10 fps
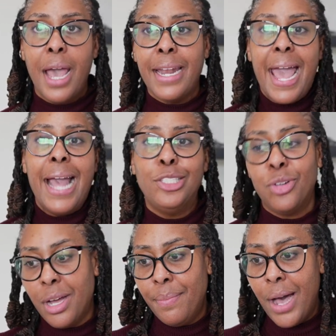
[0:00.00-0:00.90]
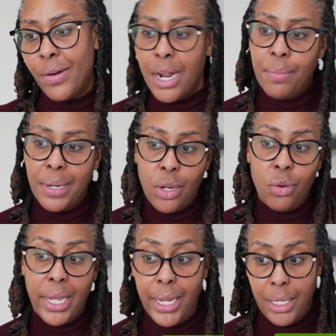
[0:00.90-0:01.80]
an act will come out and I'll be like,
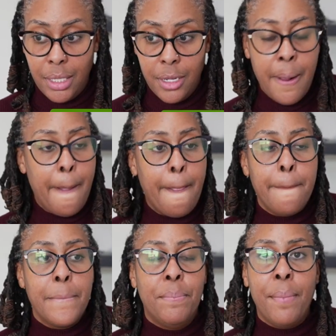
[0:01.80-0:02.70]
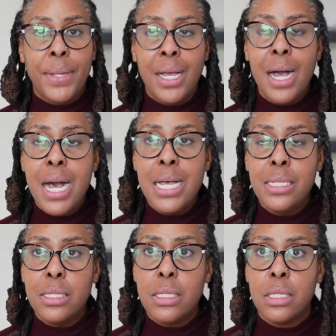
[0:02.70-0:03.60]
okay. But
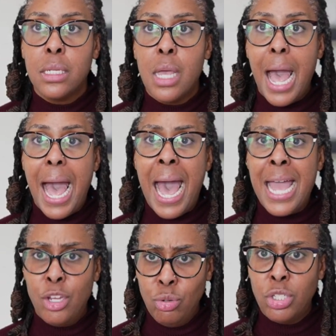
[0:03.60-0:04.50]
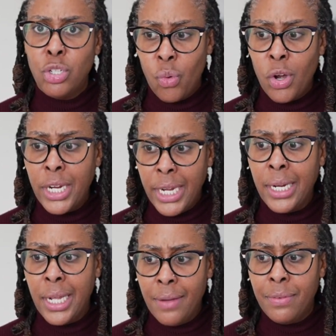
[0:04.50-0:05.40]
because I used to work in
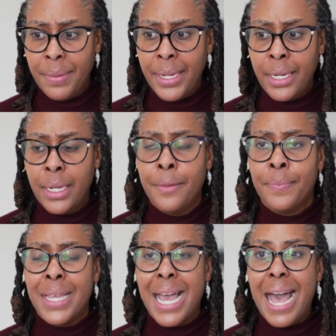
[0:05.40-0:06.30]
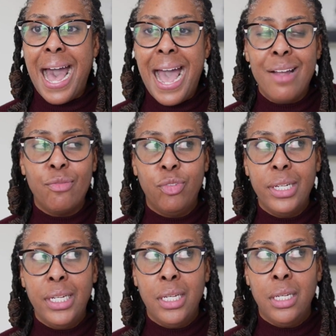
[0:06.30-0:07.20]
the government, I
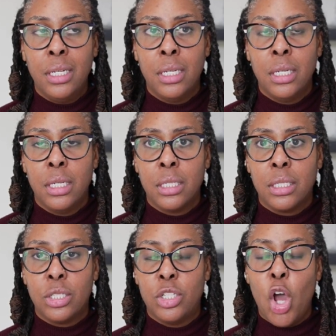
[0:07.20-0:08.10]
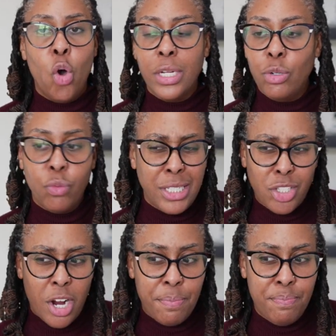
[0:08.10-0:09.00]
really only really
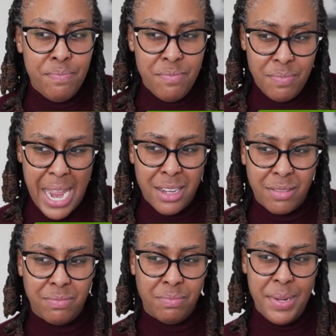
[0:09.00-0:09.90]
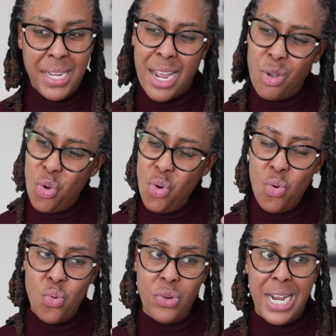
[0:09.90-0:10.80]
start like being like,
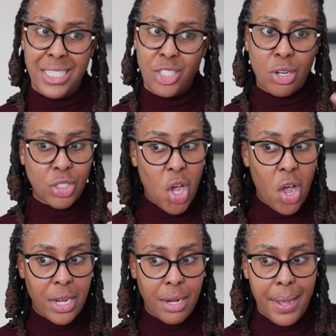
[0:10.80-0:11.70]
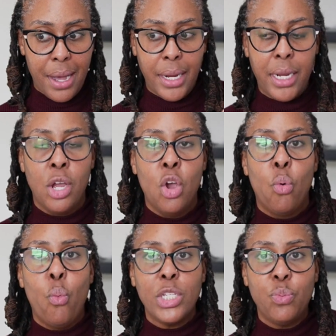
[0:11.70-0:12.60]
ooh, let's start talking about it
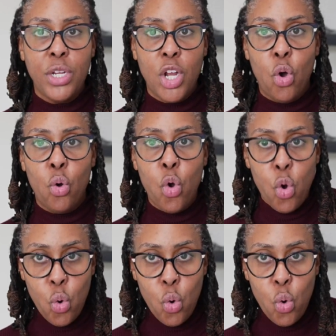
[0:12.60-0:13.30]
once we know